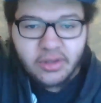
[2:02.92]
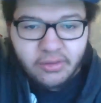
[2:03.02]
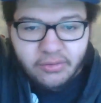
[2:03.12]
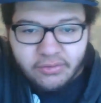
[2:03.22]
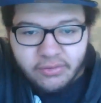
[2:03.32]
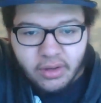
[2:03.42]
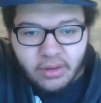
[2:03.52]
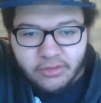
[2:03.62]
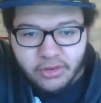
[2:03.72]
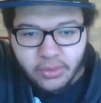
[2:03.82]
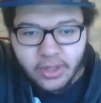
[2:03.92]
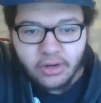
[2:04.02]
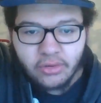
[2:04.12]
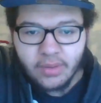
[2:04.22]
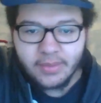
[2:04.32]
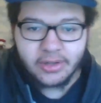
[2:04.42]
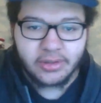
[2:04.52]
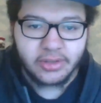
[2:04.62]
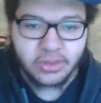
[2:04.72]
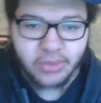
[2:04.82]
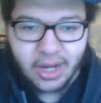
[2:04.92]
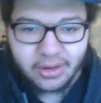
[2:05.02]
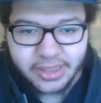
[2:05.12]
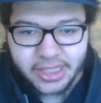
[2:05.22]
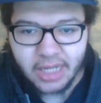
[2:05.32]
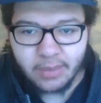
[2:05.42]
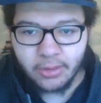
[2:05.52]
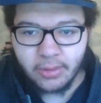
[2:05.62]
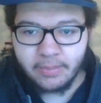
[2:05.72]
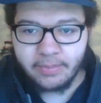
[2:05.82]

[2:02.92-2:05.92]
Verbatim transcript: of, of career criminals around a table.